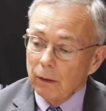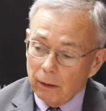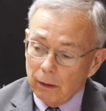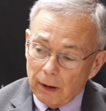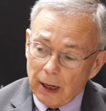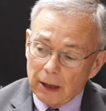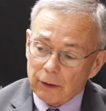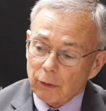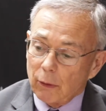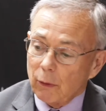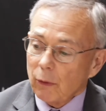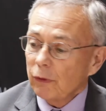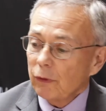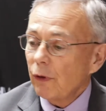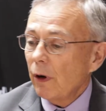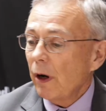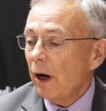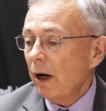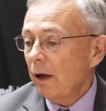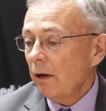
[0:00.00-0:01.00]
that's what we're
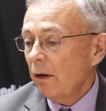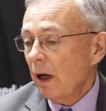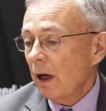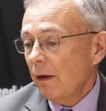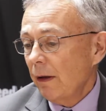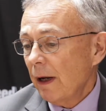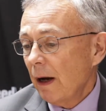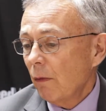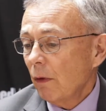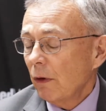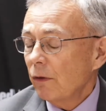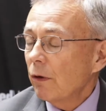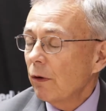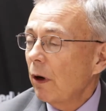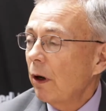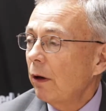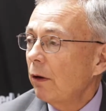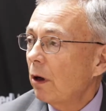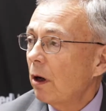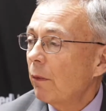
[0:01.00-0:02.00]
trying. Now we're
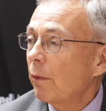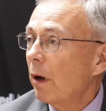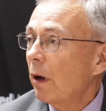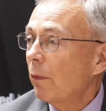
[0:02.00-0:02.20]
trying to come